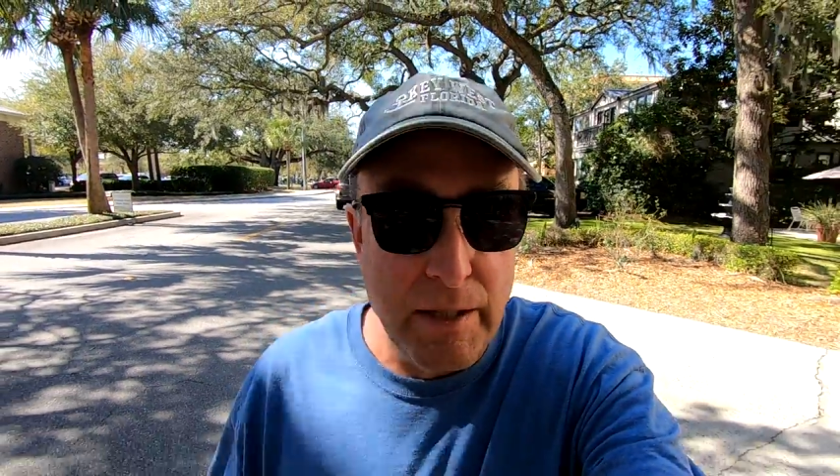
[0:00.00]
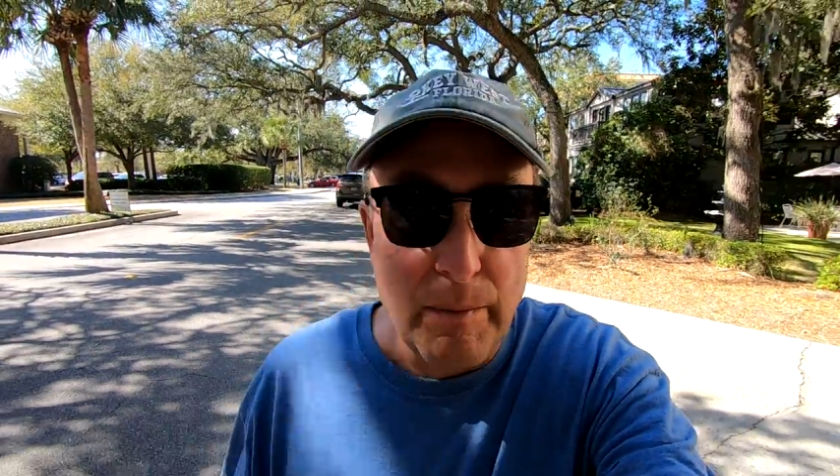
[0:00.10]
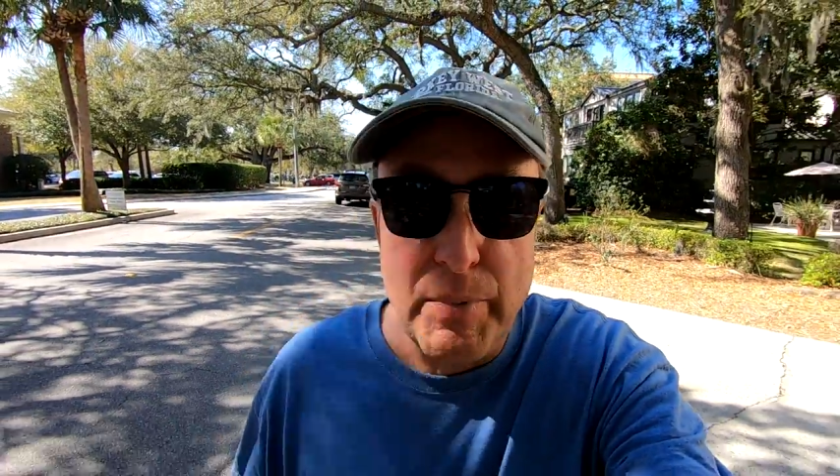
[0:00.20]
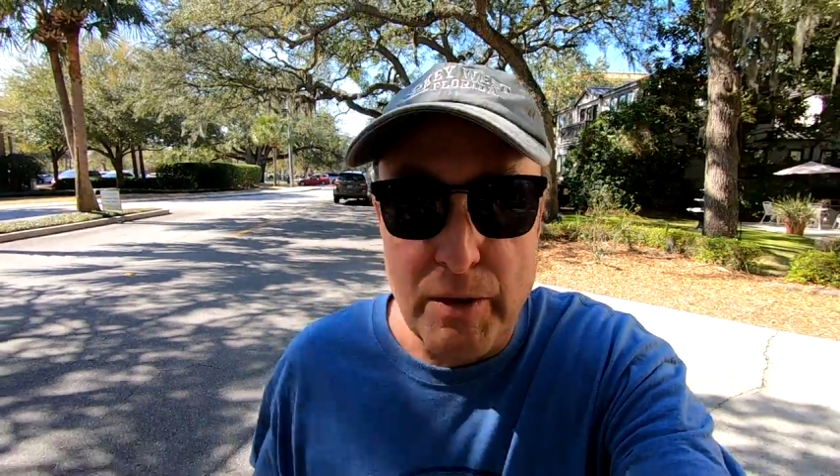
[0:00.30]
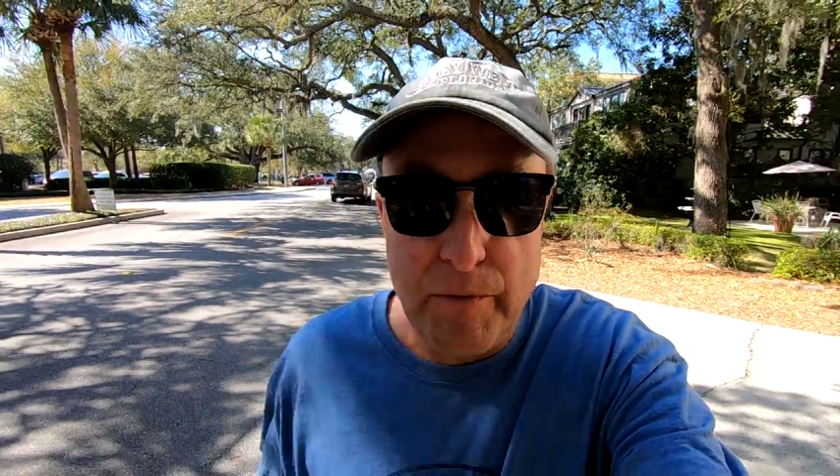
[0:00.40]

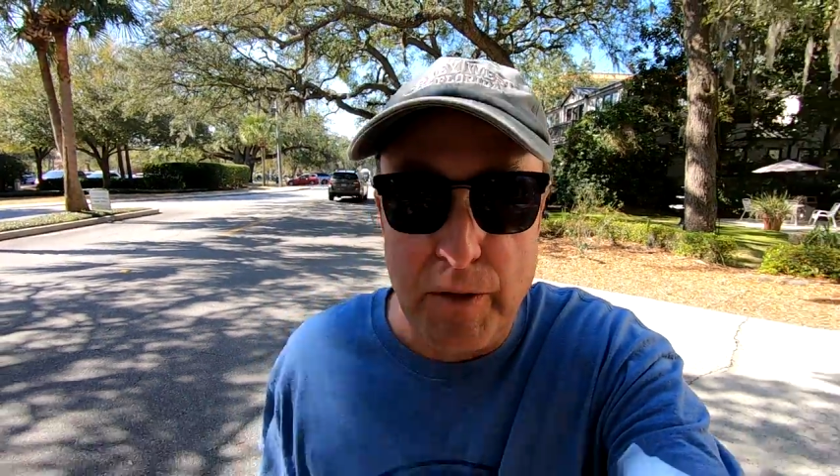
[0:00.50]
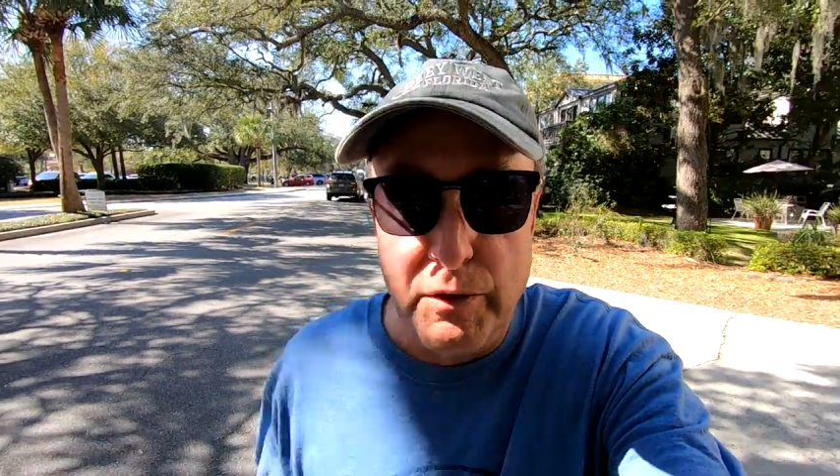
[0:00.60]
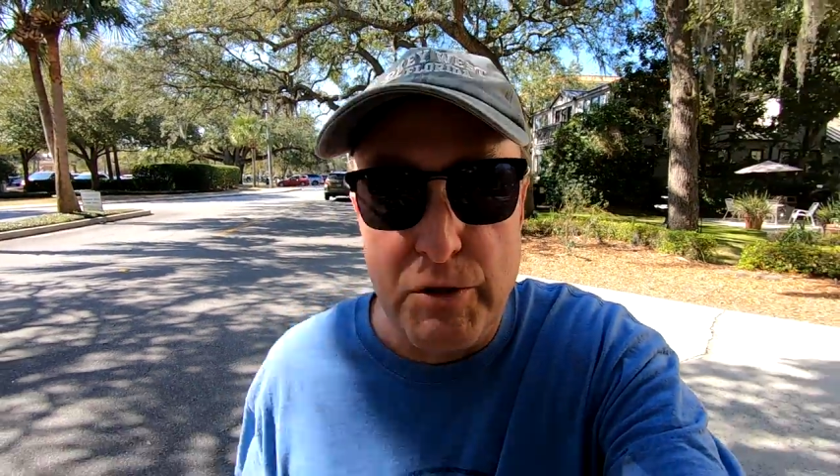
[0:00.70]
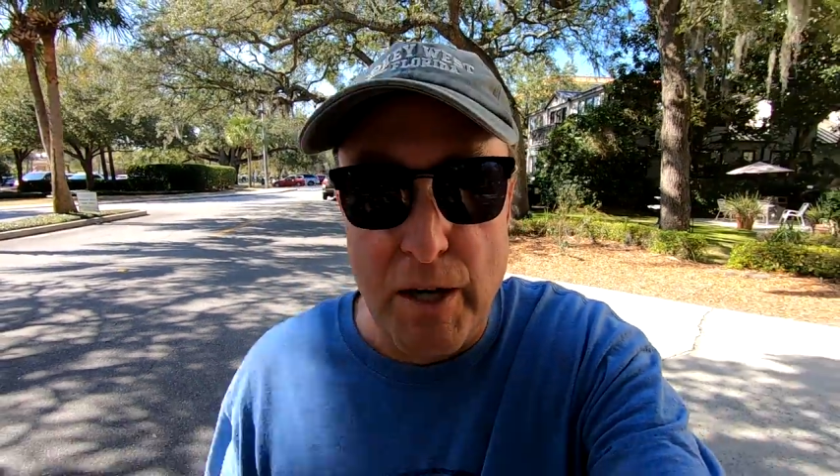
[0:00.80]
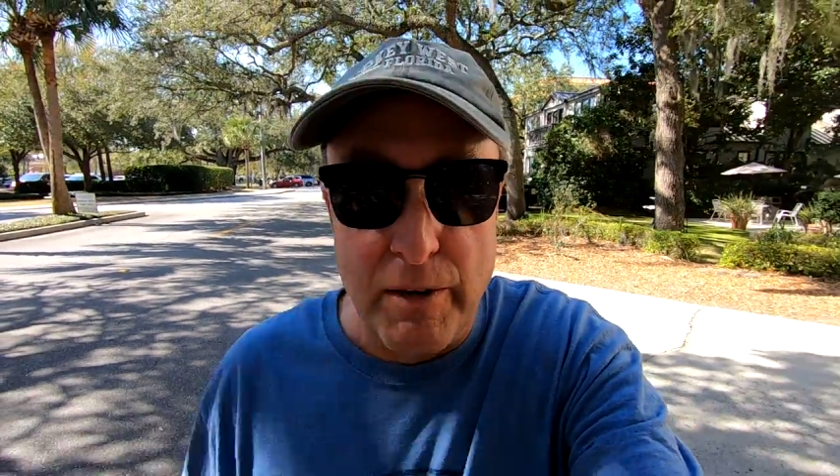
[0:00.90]
the uh, Pier
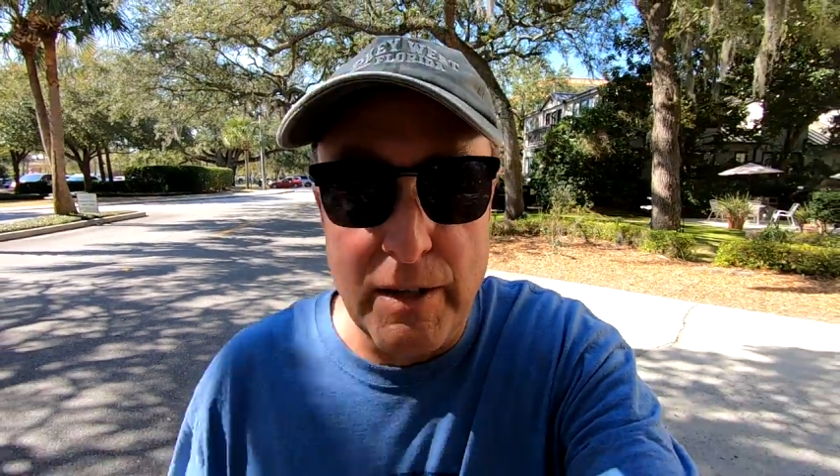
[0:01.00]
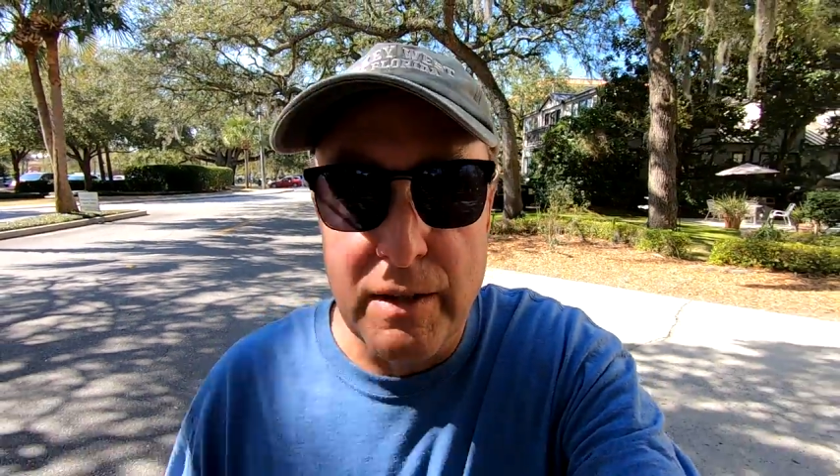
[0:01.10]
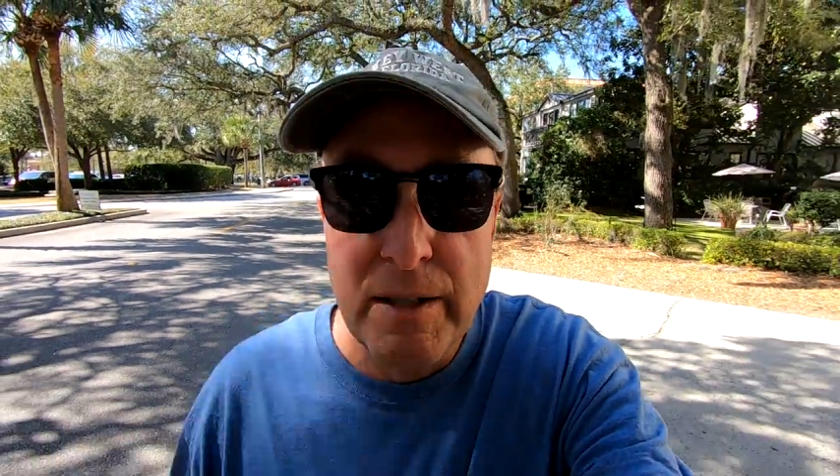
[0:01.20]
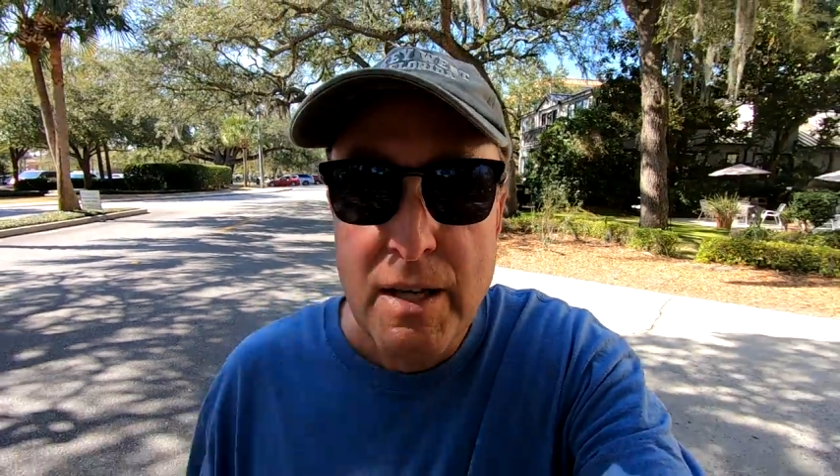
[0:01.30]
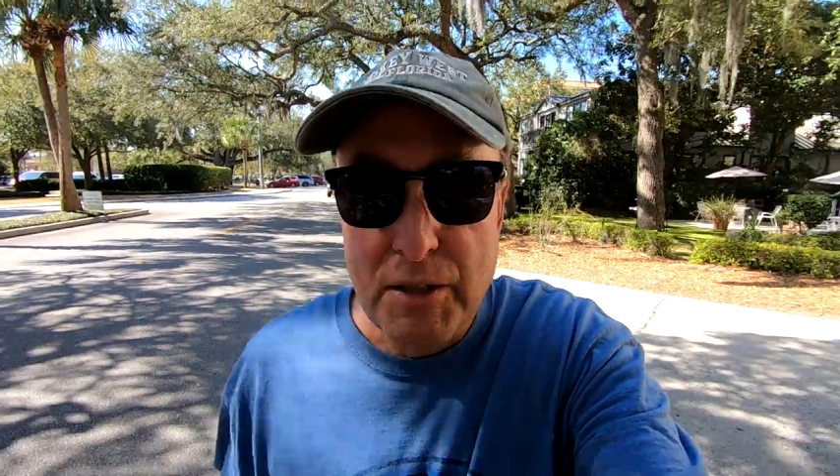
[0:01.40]
Village area.